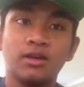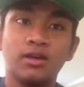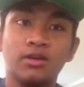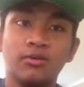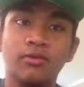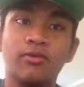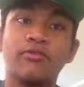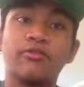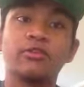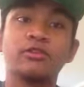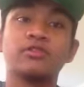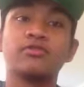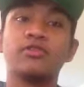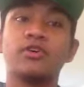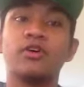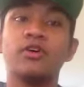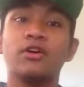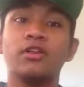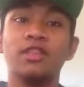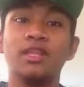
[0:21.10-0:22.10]
Well, first of
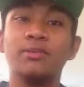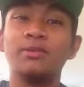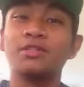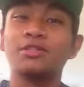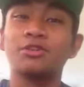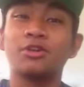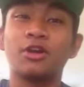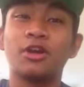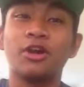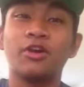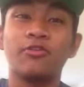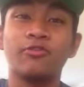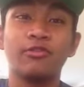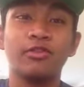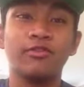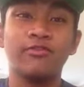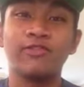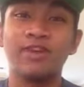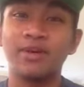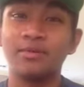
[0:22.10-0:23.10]
all, let me start off with
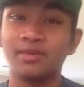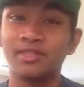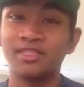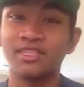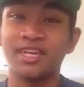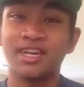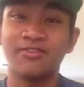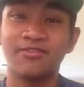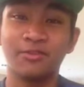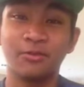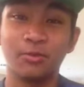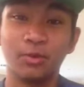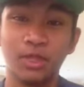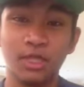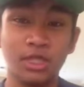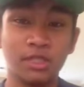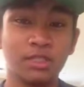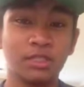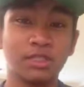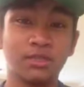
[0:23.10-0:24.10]
the family side of the
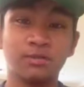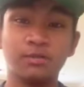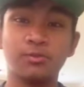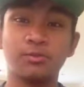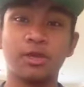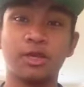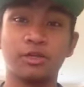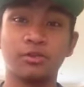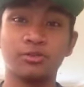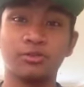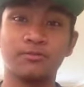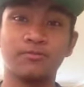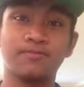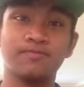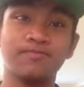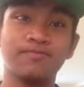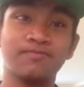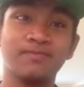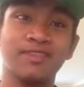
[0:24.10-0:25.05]
relationship spectrum.